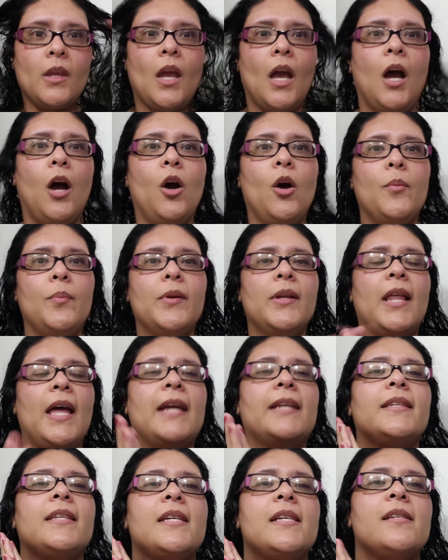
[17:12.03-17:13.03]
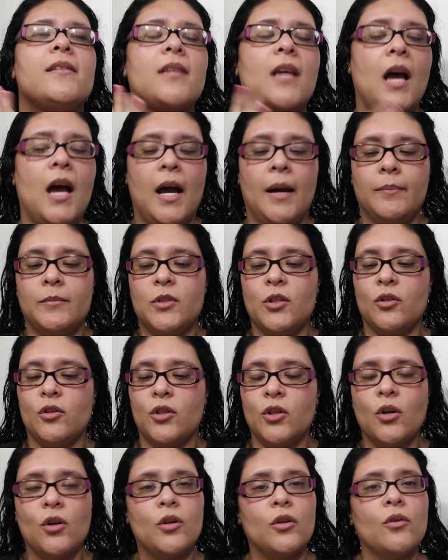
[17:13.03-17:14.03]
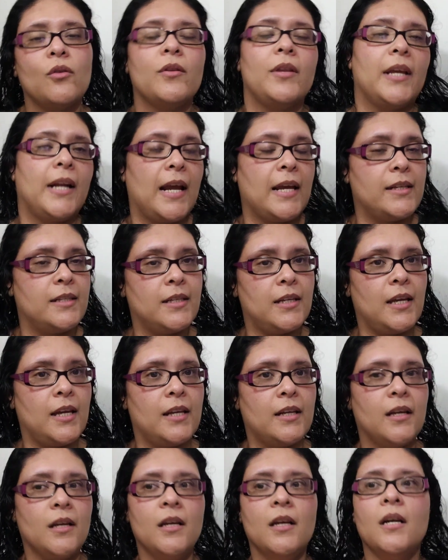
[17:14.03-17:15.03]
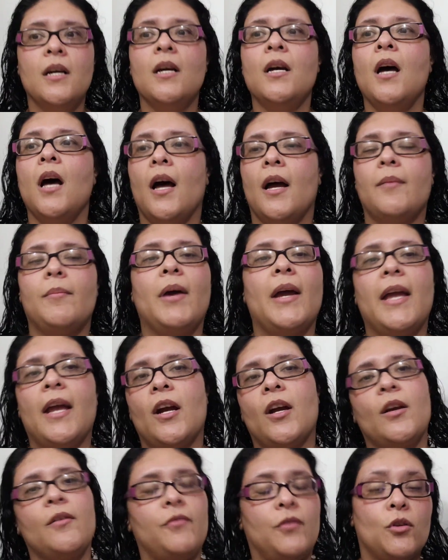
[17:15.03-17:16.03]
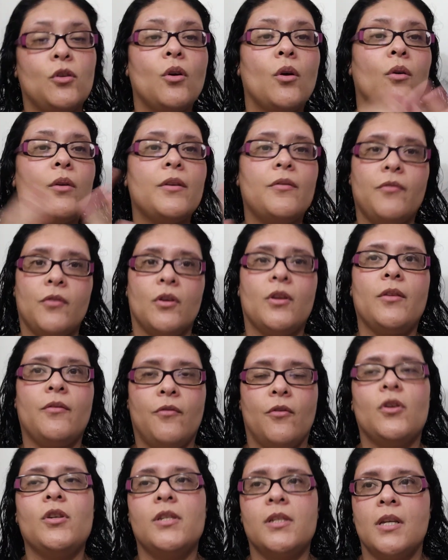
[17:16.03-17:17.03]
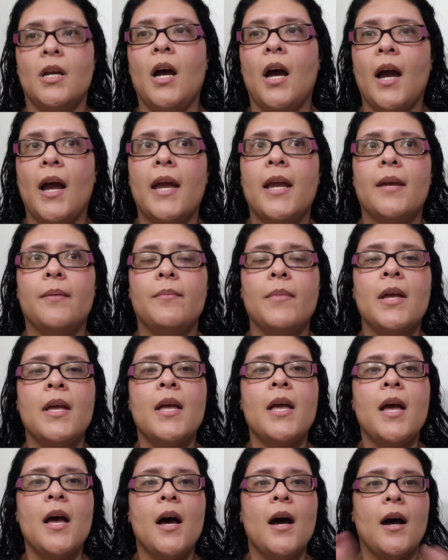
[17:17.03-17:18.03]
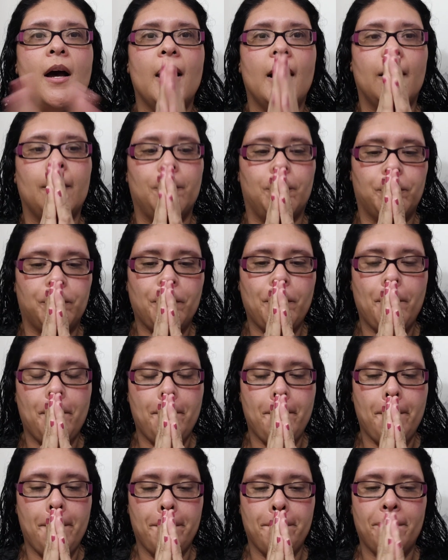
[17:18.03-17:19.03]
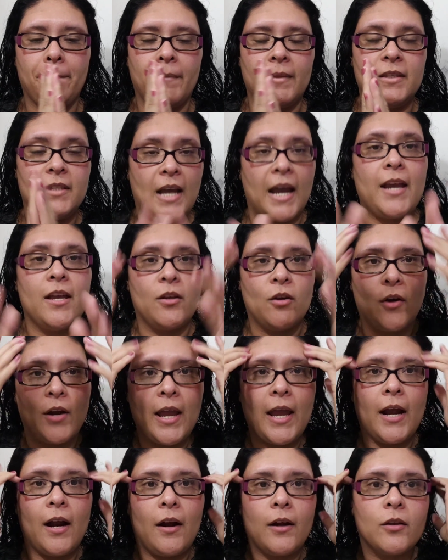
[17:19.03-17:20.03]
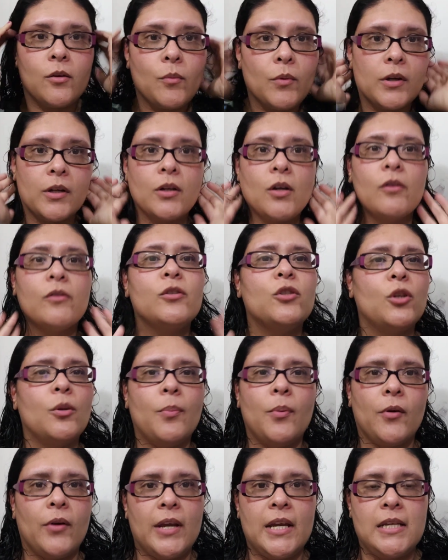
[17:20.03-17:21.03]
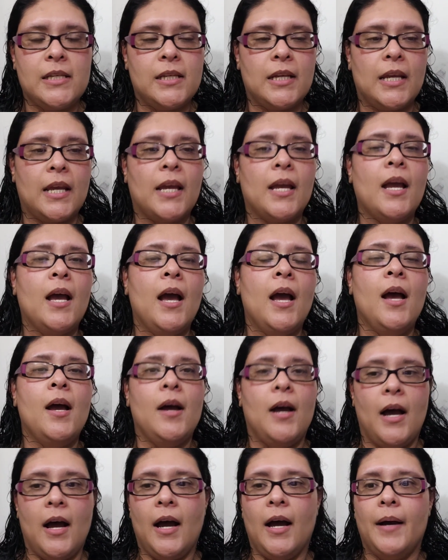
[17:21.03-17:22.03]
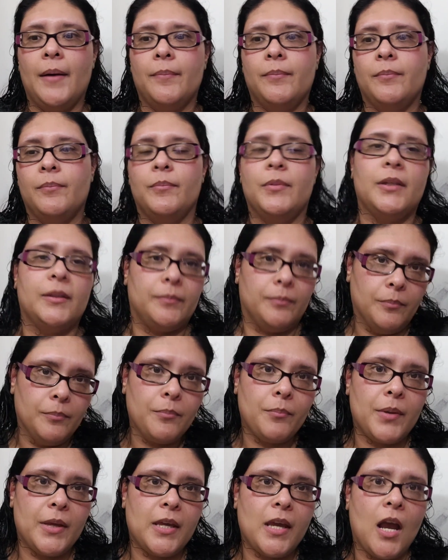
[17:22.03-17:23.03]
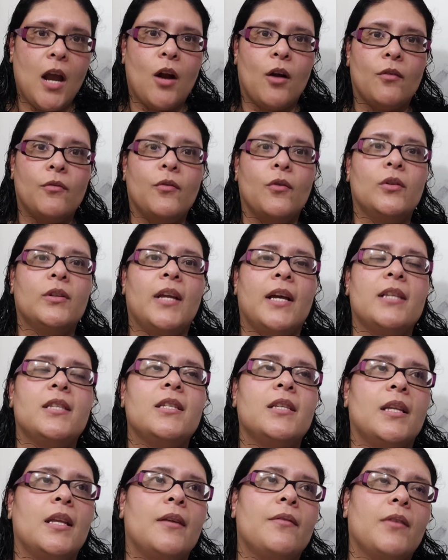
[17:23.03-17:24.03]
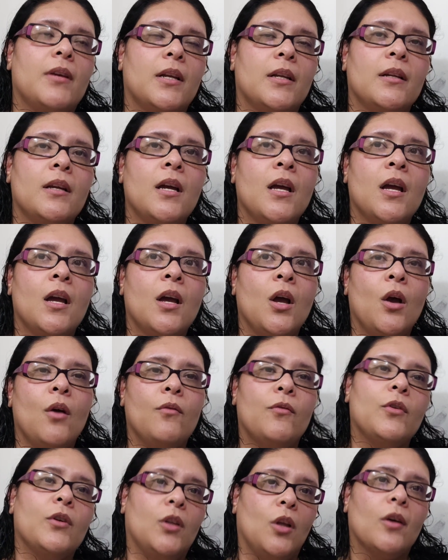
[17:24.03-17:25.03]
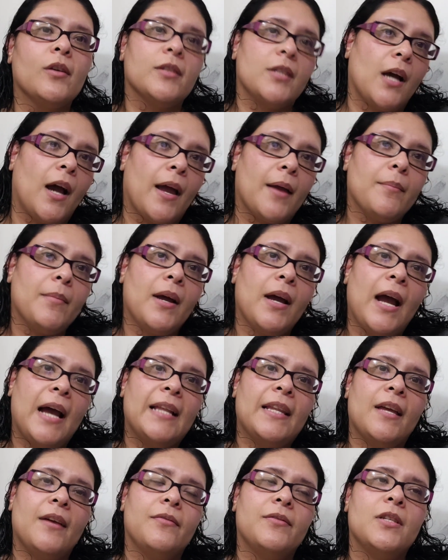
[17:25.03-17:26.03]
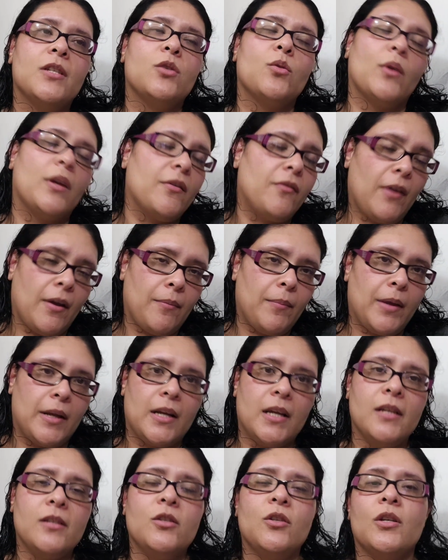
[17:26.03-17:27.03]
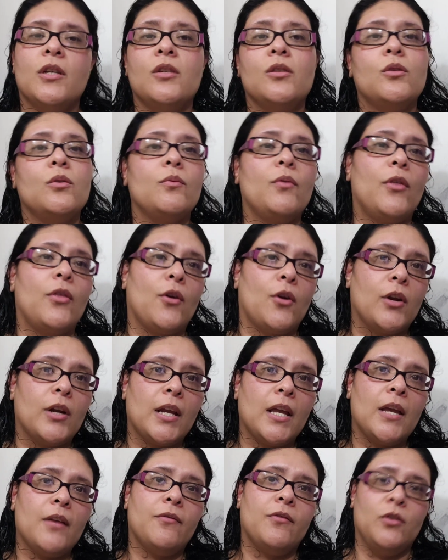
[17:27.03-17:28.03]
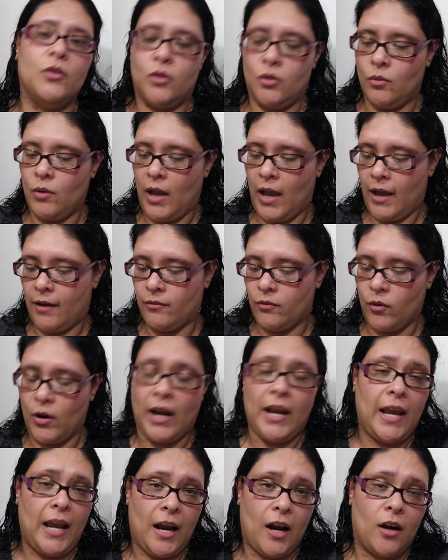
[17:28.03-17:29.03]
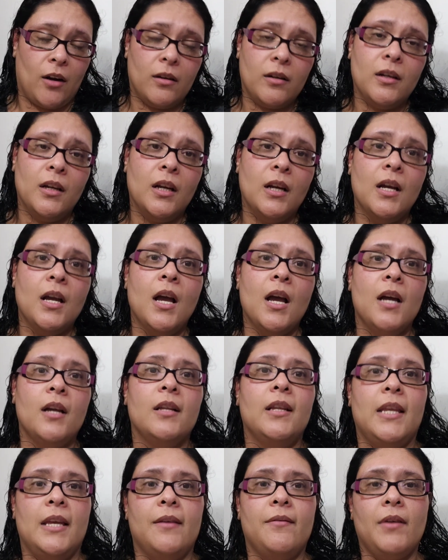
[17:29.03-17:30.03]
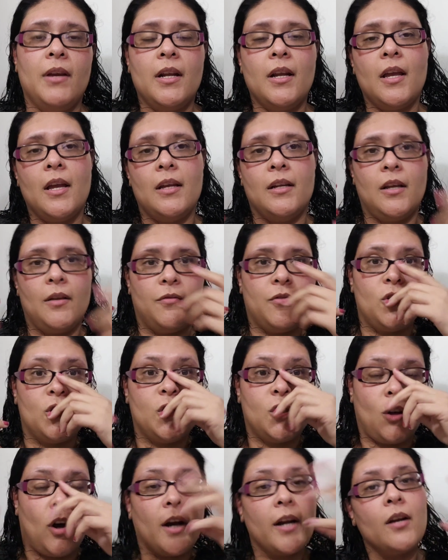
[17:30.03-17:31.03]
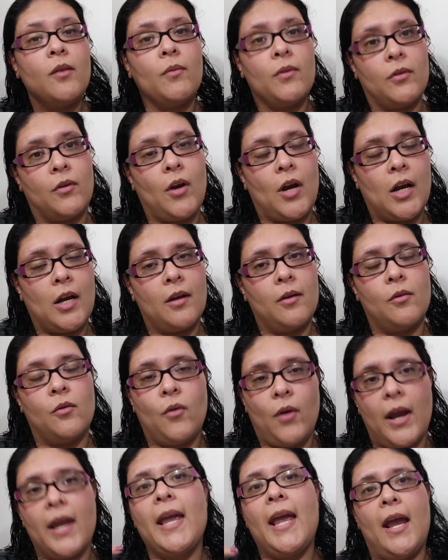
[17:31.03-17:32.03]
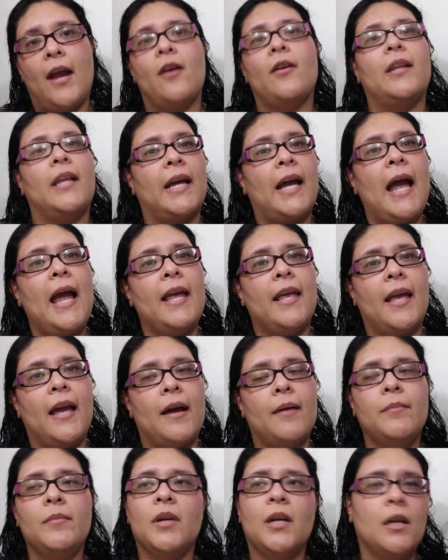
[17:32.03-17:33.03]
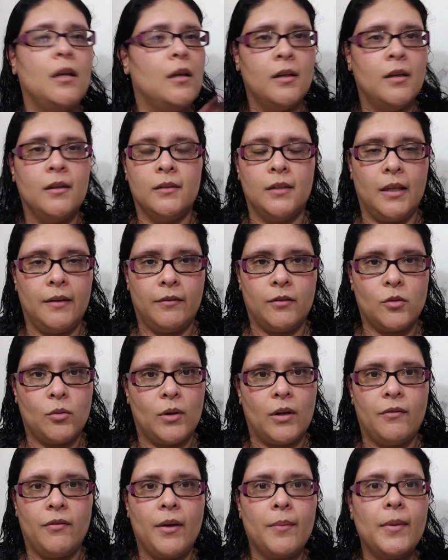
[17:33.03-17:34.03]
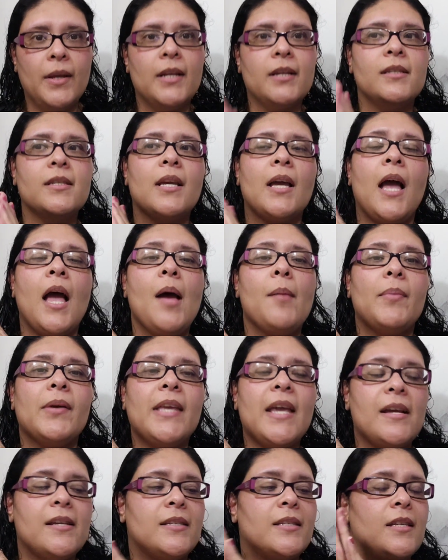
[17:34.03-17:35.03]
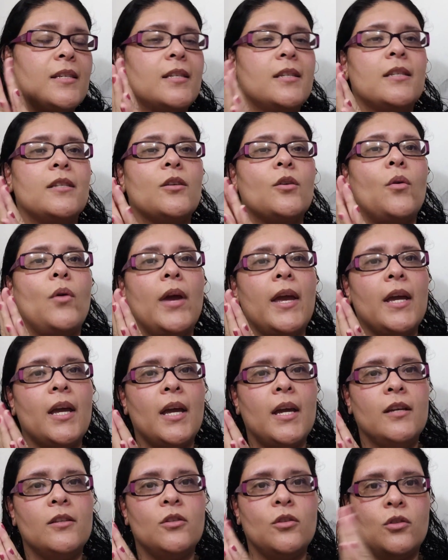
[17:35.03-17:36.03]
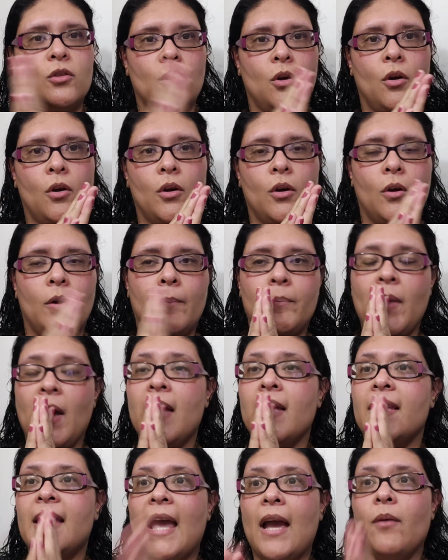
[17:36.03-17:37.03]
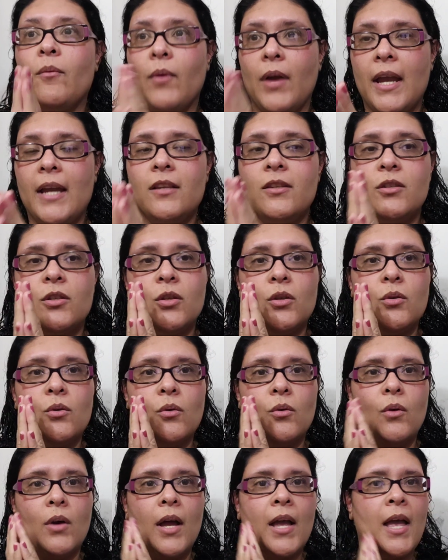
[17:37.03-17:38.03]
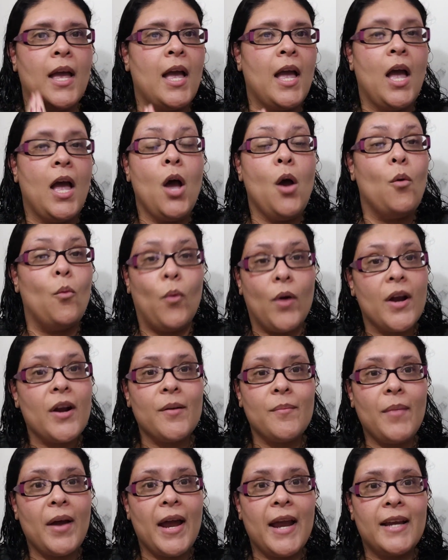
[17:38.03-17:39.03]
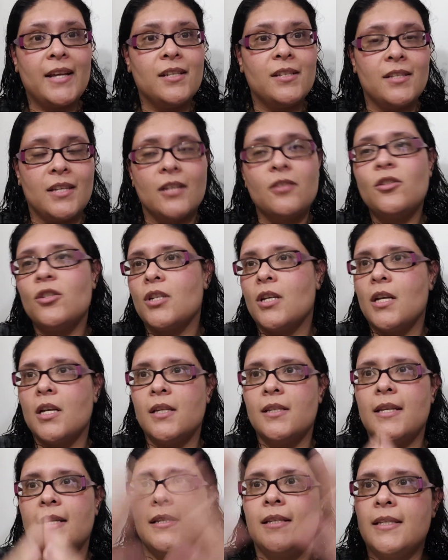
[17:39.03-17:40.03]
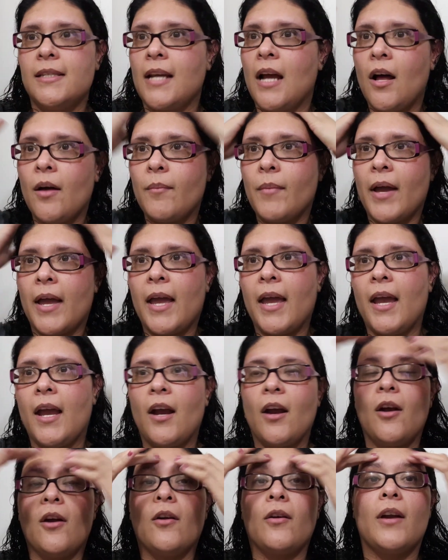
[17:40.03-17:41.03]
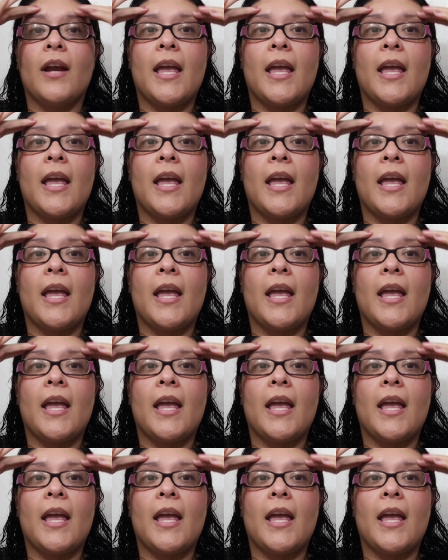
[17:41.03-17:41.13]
I hope you like this tutorial that I did on my hair. If you're the first time dyeing your hair and you want to know, super easy, but be careful not to leave it for a long time. I left it 25 minutes. You can do 30 if you do have gray hair. Leave it. And if you're starting with gray hair like I am, leave it 25 minutes. But yes, this is a quick tutorial. Can't wait to wear my extensions and style my hair.